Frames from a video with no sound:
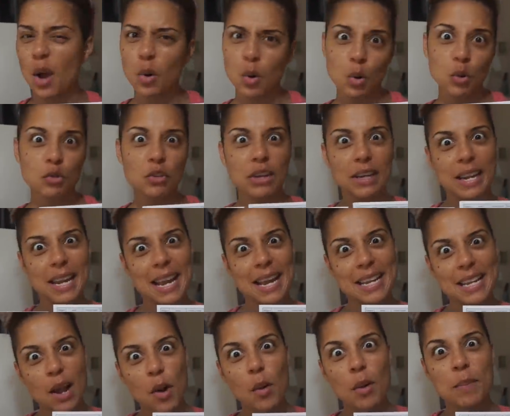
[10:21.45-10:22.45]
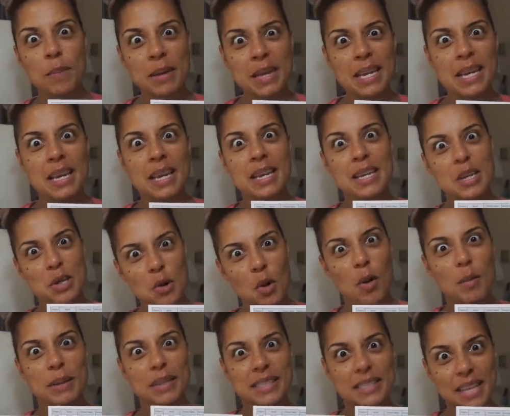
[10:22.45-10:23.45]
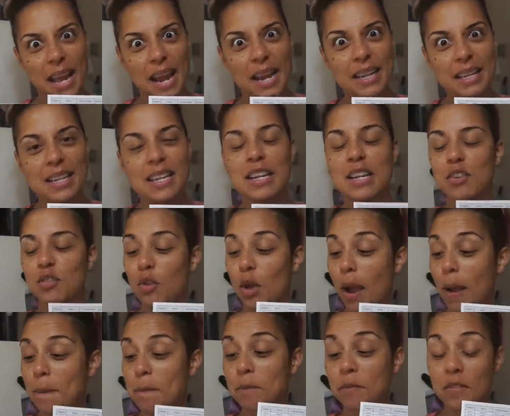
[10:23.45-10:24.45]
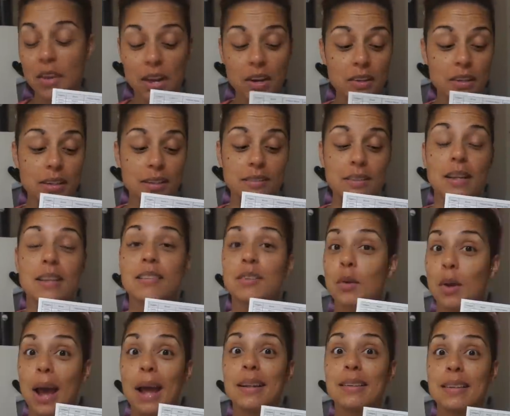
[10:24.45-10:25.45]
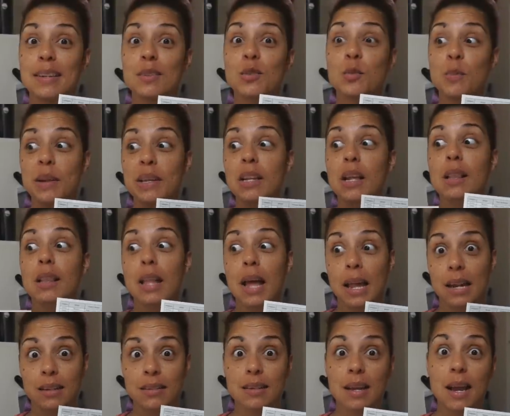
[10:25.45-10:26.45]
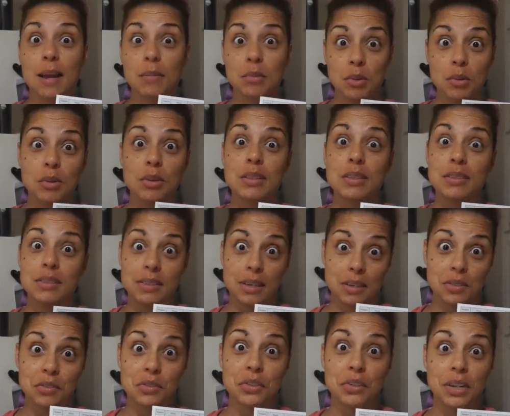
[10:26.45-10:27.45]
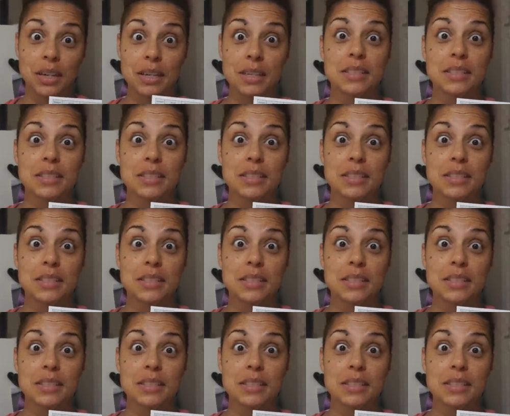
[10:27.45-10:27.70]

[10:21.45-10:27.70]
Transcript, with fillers: Oh, don't shake your head no me. You know I'm excited? So I'm very excited. So I did spend a lot of time doing this yesterday.